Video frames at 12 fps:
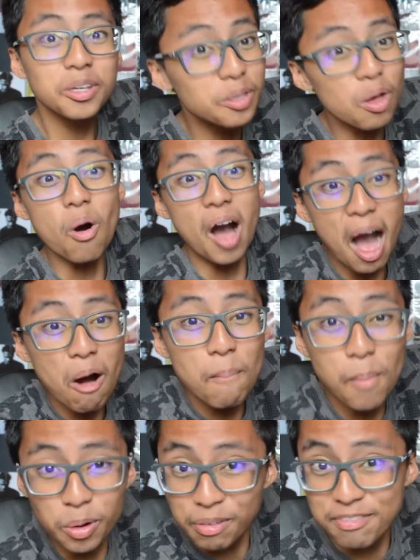You know how
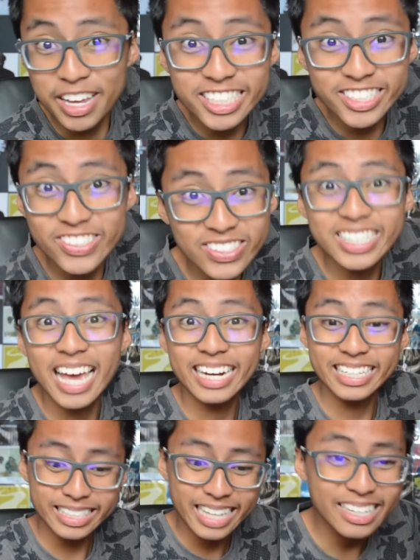motivational
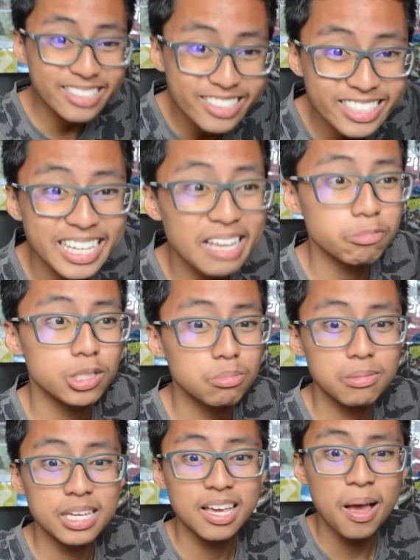that is? That just
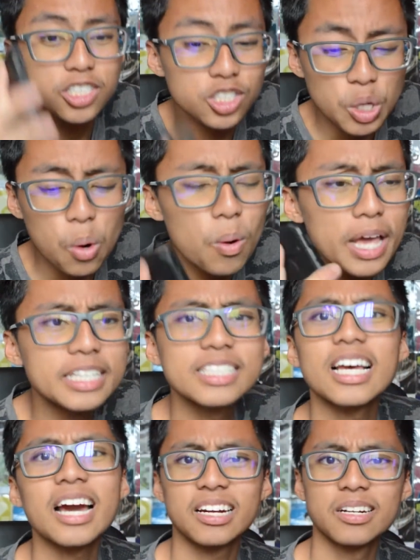gets me so
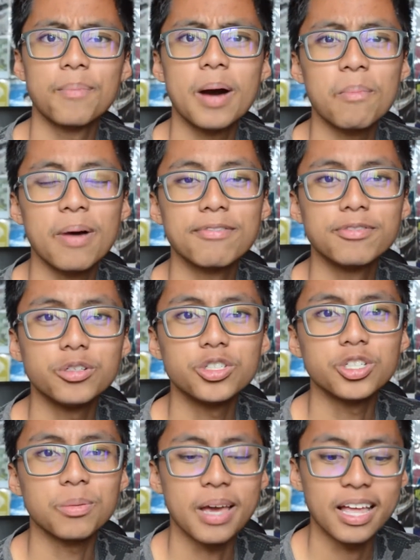excited about my
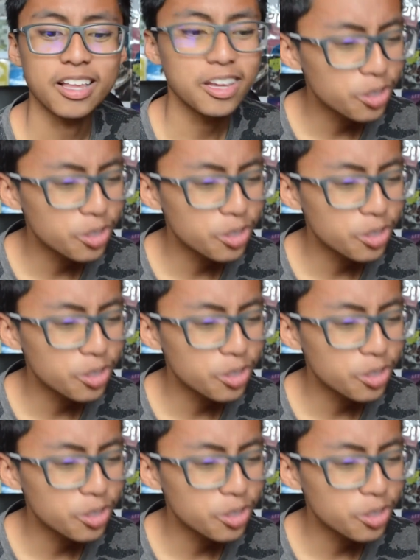future, man.